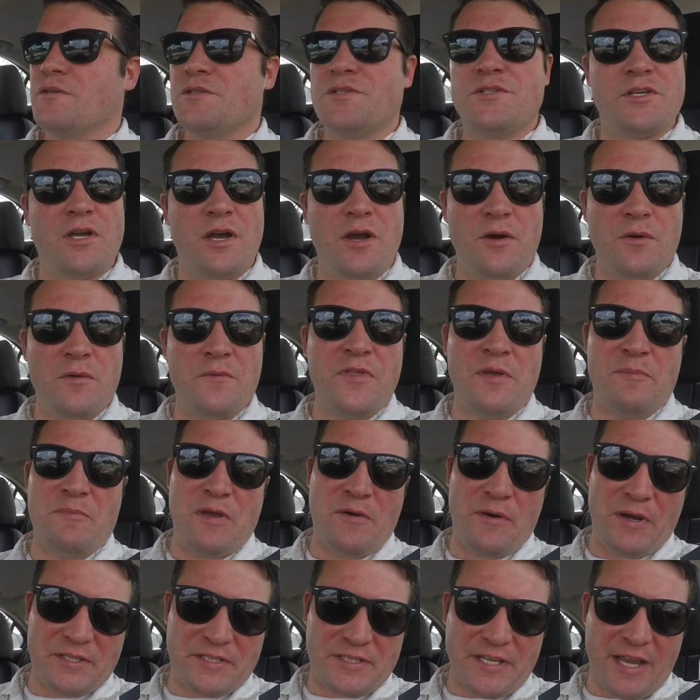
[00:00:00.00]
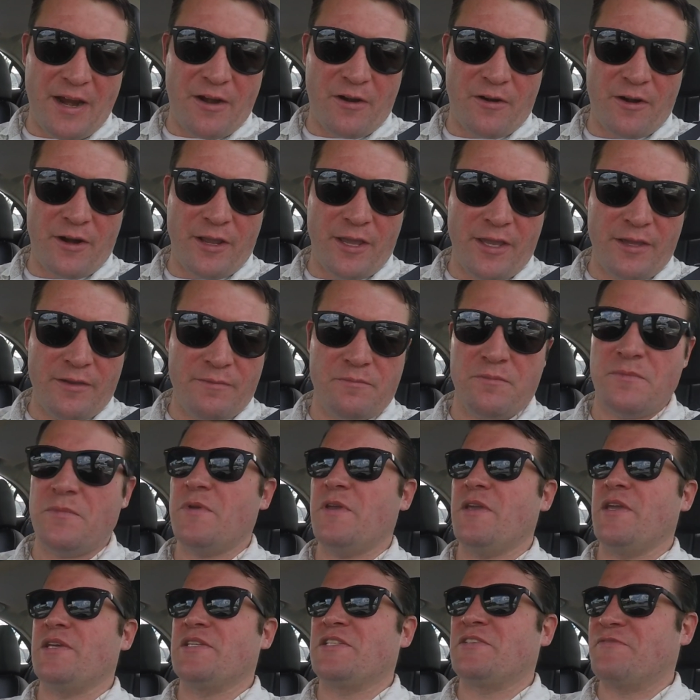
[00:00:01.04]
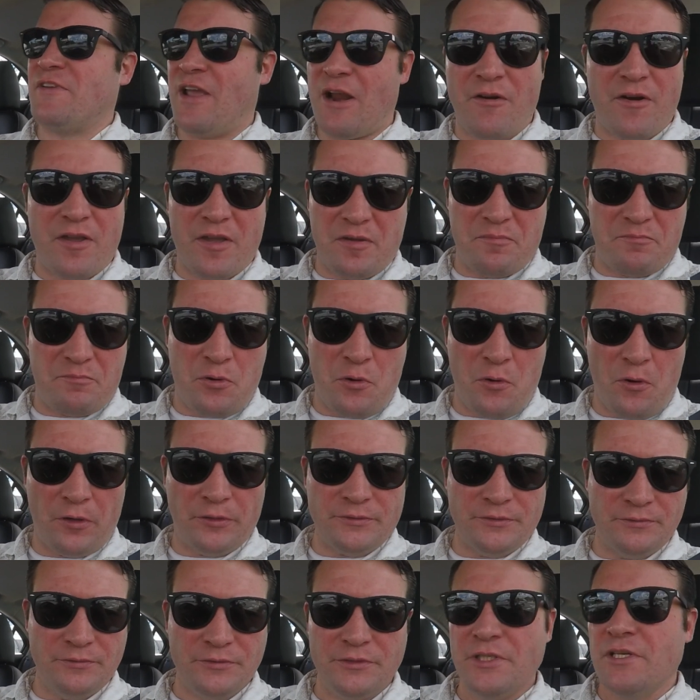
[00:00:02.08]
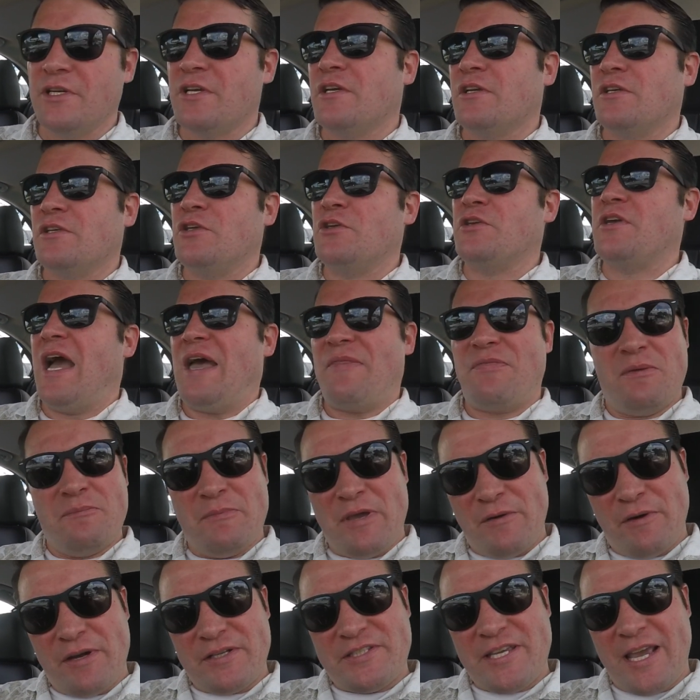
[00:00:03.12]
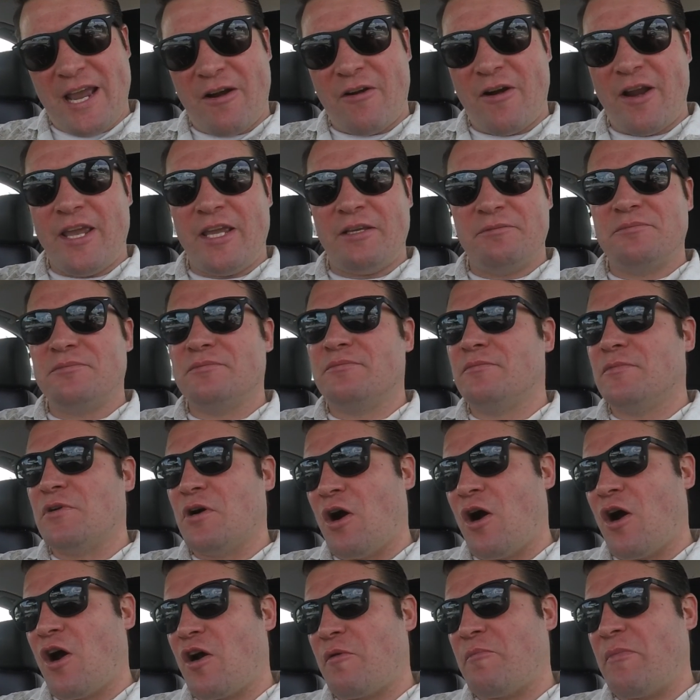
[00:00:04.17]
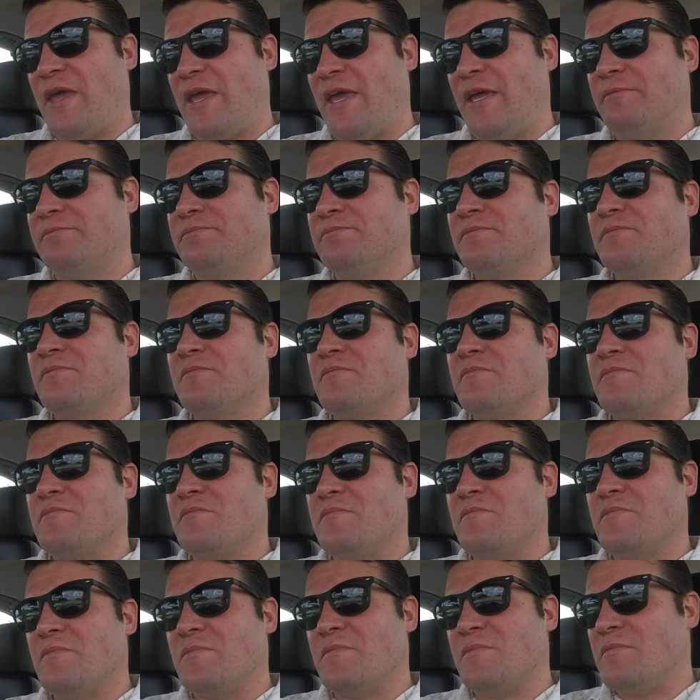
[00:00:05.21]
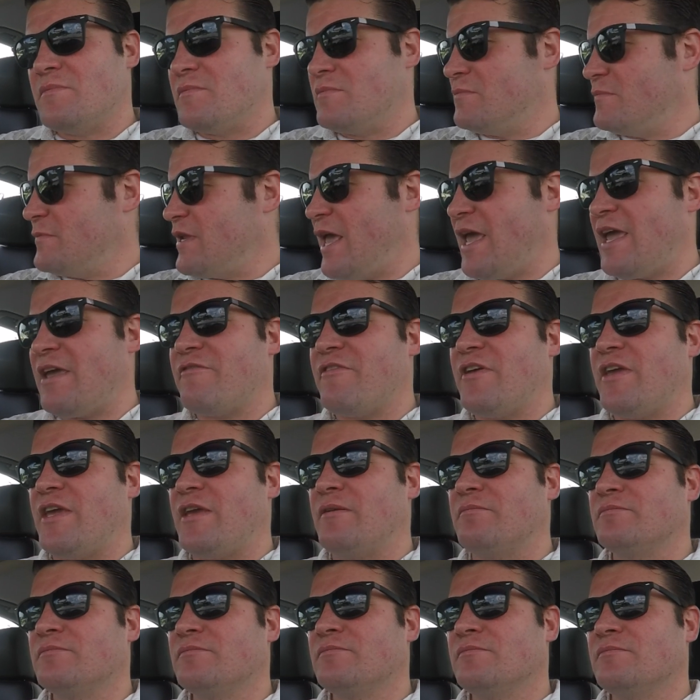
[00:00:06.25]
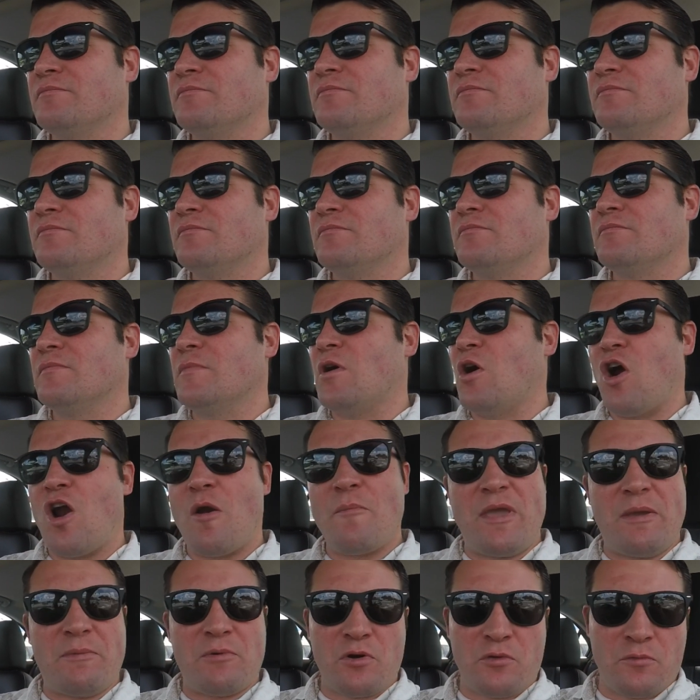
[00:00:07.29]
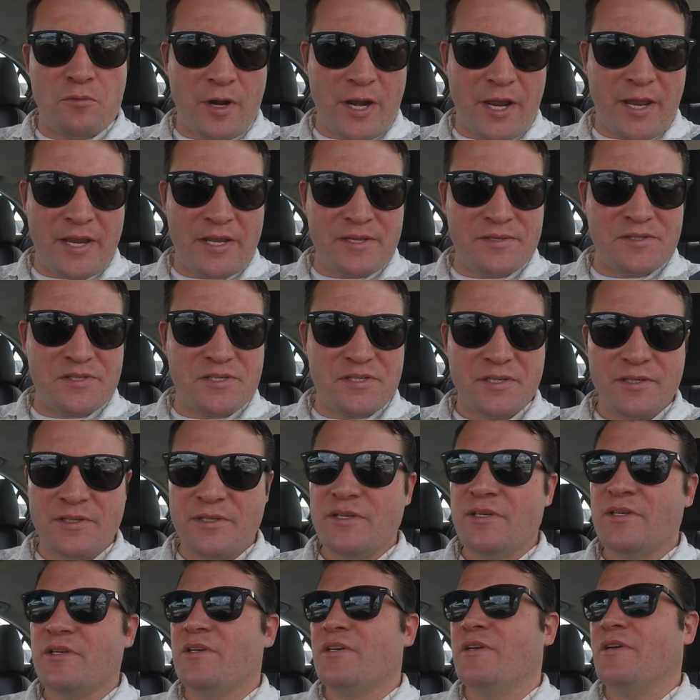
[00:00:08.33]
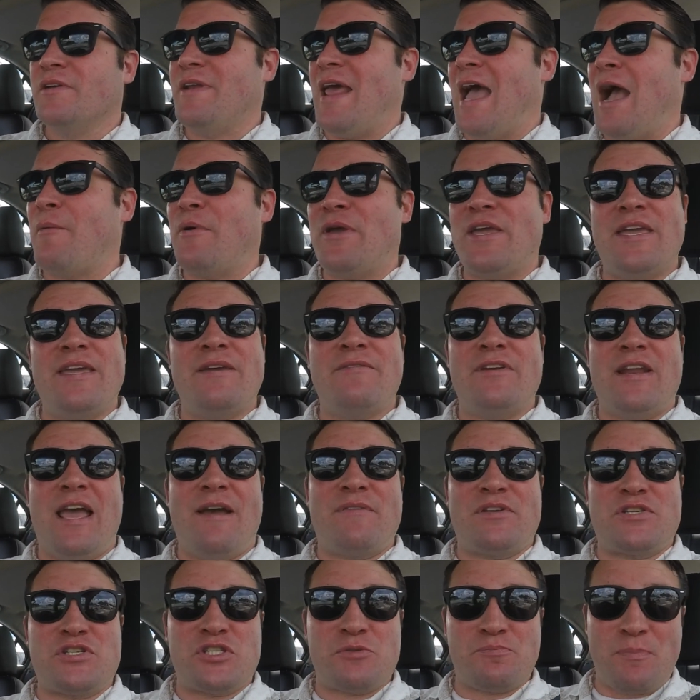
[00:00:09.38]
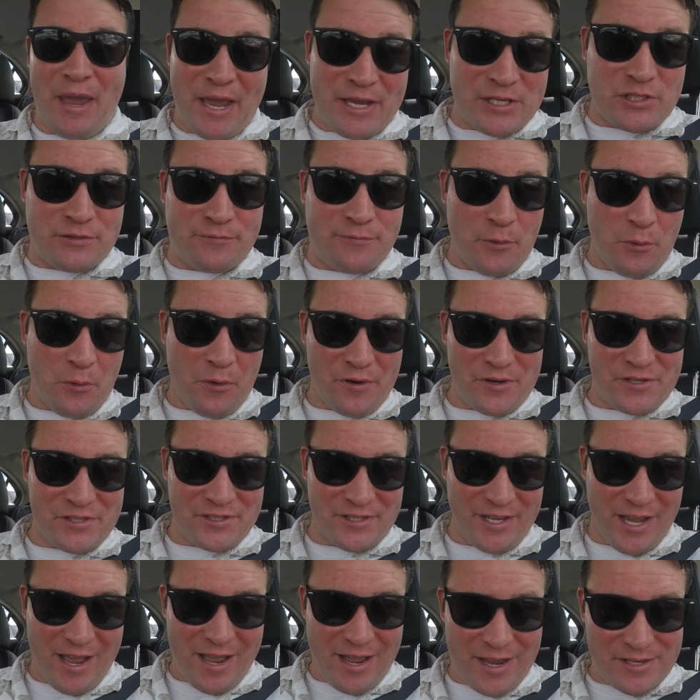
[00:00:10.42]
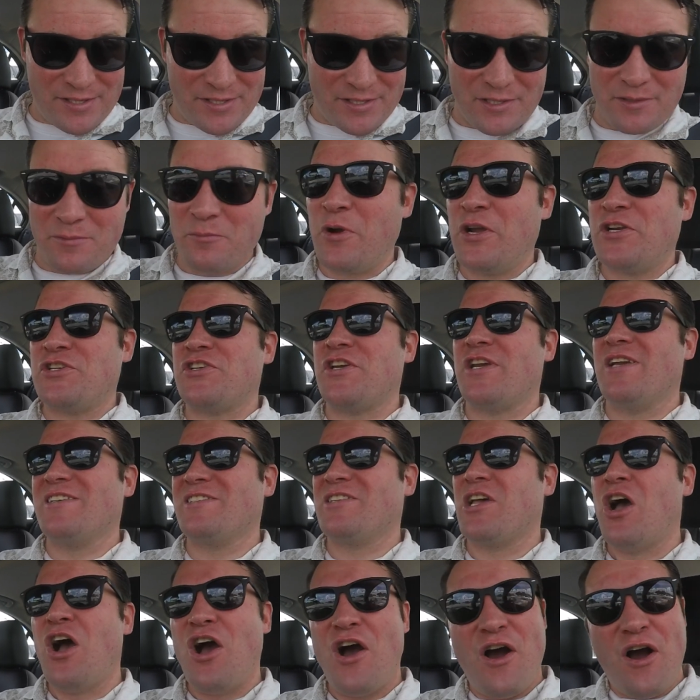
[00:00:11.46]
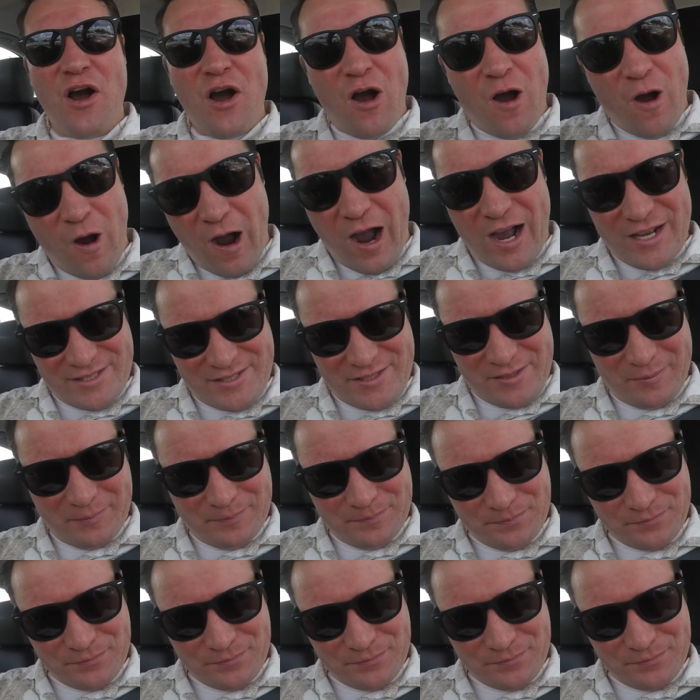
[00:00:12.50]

So, the military is very important. You got the military, Army, Navy, Army Marines. Now we even have a Space Force, guys, which is awesome.